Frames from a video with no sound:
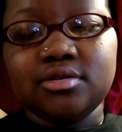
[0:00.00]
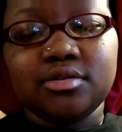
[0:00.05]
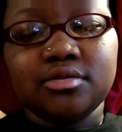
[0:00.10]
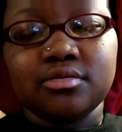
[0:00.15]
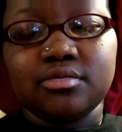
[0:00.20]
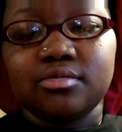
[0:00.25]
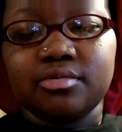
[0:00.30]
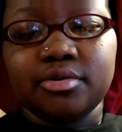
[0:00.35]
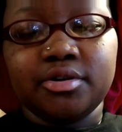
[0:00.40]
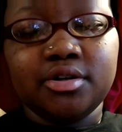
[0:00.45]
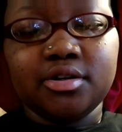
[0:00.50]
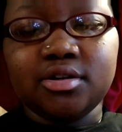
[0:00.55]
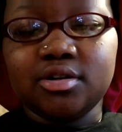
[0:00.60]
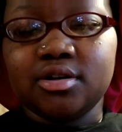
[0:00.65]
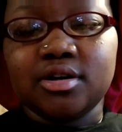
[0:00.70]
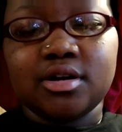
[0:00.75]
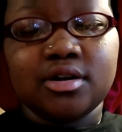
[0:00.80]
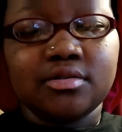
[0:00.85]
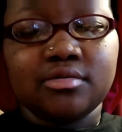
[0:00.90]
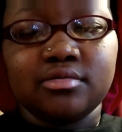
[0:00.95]
need a
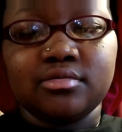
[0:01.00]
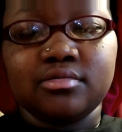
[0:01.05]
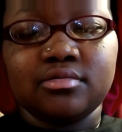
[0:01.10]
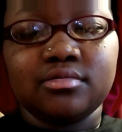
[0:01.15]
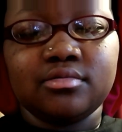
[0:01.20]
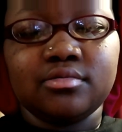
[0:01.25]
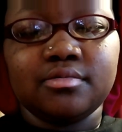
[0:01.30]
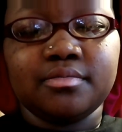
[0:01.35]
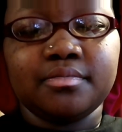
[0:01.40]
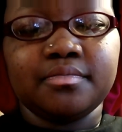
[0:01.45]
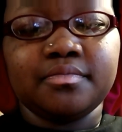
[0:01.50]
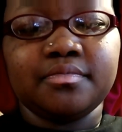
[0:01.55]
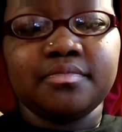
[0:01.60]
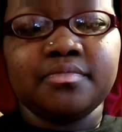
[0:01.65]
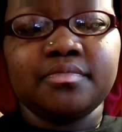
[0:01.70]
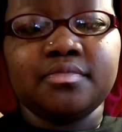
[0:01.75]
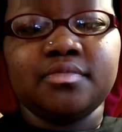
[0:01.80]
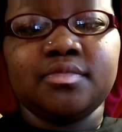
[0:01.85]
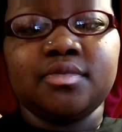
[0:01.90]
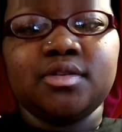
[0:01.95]
real know
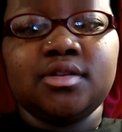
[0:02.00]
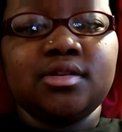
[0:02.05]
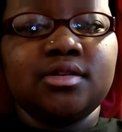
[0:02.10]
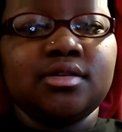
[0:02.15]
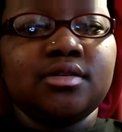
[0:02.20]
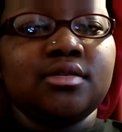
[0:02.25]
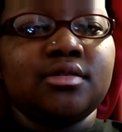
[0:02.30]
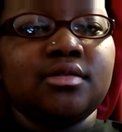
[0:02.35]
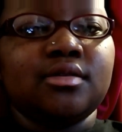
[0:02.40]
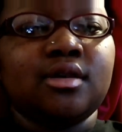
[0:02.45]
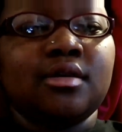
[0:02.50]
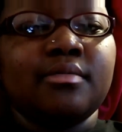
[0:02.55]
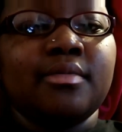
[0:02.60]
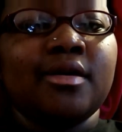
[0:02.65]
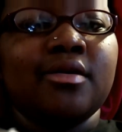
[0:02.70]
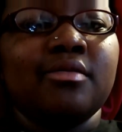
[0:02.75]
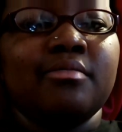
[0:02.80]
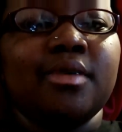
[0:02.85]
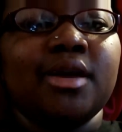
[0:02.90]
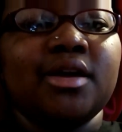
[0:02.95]

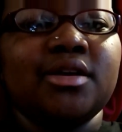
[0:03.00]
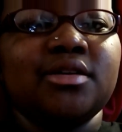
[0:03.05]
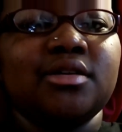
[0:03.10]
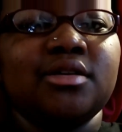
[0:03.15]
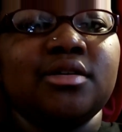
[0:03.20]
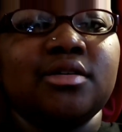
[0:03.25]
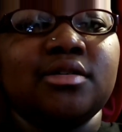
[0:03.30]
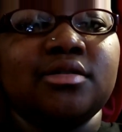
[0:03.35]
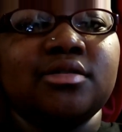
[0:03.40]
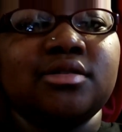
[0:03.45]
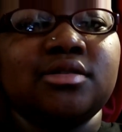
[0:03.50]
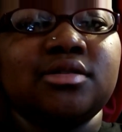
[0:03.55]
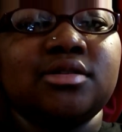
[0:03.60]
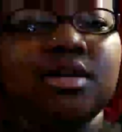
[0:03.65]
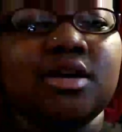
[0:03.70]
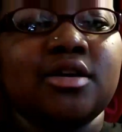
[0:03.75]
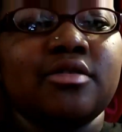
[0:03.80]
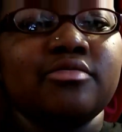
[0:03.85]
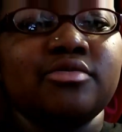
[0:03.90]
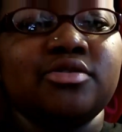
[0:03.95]
about making
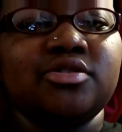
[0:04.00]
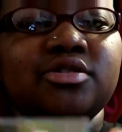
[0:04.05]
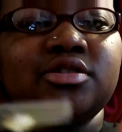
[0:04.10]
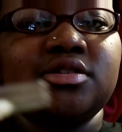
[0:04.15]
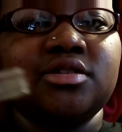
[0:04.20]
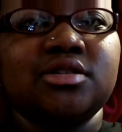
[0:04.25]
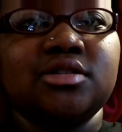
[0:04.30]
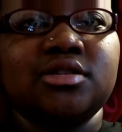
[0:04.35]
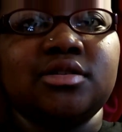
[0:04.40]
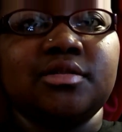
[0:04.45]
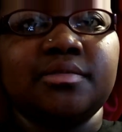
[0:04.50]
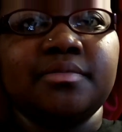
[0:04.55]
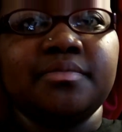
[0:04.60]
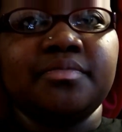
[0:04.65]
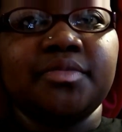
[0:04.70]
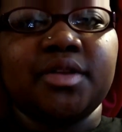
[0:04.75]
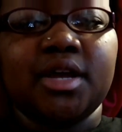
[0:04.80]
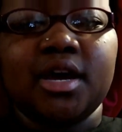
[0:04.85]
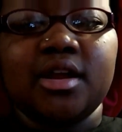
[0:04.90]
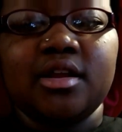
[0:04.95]
sandwiches
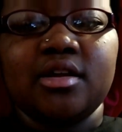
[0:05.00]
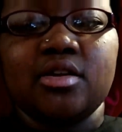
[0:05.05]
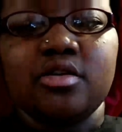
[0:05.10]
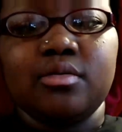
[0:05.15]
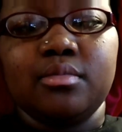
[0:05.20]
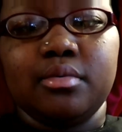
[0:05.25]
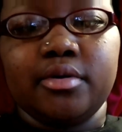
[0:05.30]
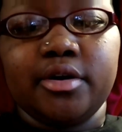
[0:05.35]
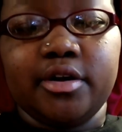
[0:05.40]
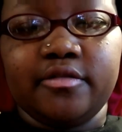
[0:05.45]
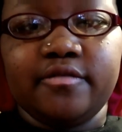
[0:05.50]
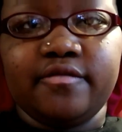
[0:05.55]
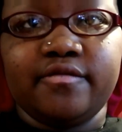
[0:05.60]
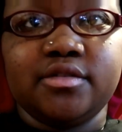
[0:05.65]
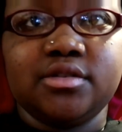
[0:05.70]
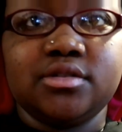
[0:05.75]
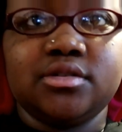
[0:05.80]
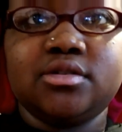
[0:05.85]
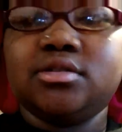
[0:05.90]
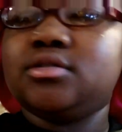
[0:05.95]
out of your
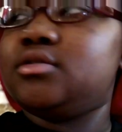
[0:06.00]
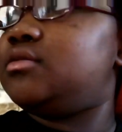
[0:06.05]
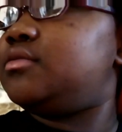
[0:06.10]
breakfast.